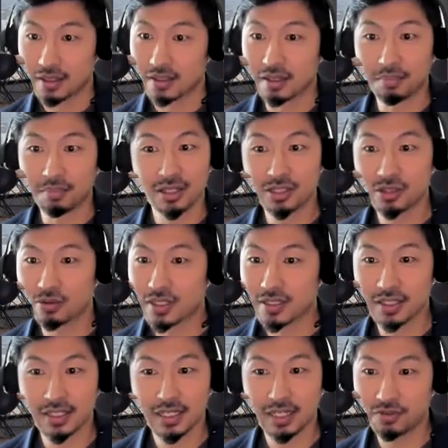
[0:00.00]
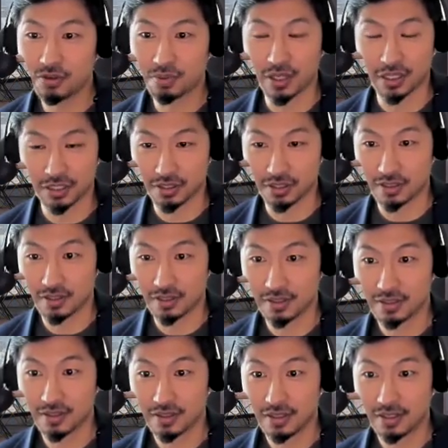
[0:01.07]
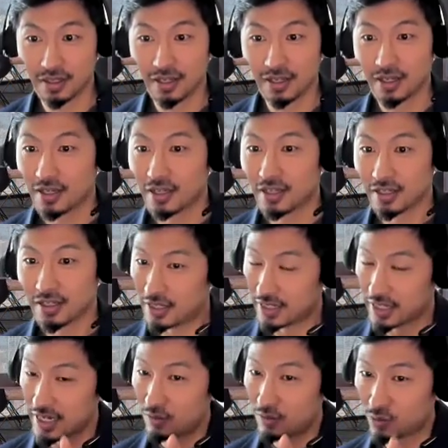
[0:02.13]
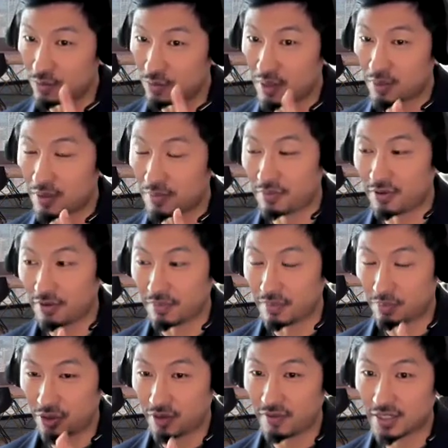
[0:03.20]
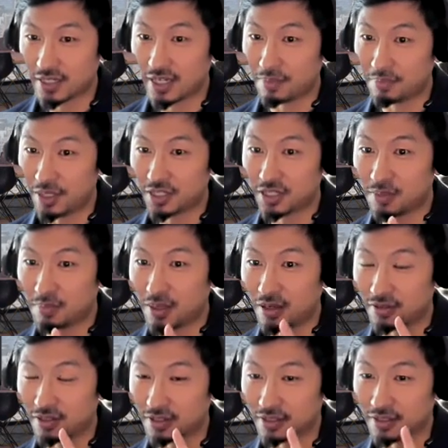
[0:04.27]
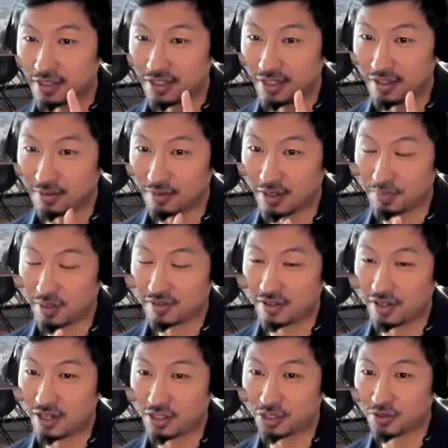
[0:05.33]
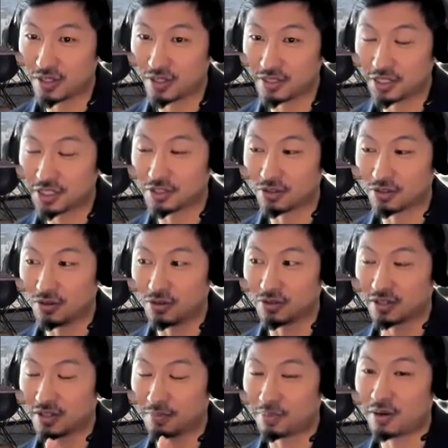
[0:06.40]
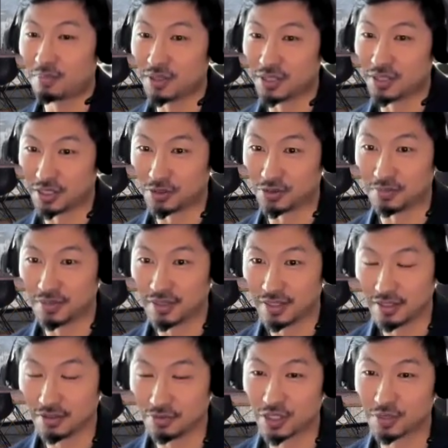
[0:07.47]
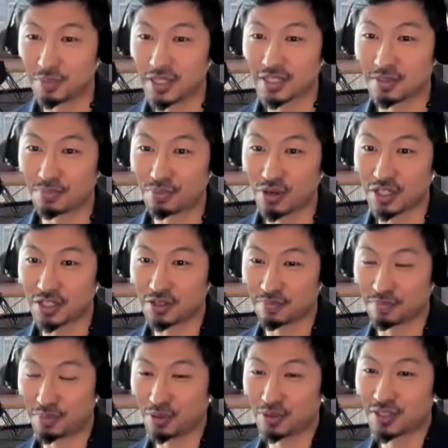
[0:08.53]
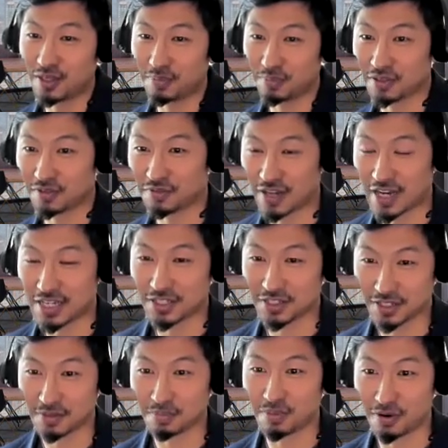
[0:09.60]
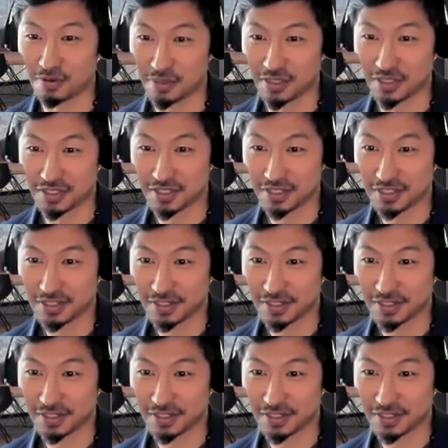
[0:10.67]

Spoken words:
The muscle doesn't give you pressure. Again, remember previously I mentioned about a pathological condition called compartment syndrome, which means the pressure builds up in the fascia compartments.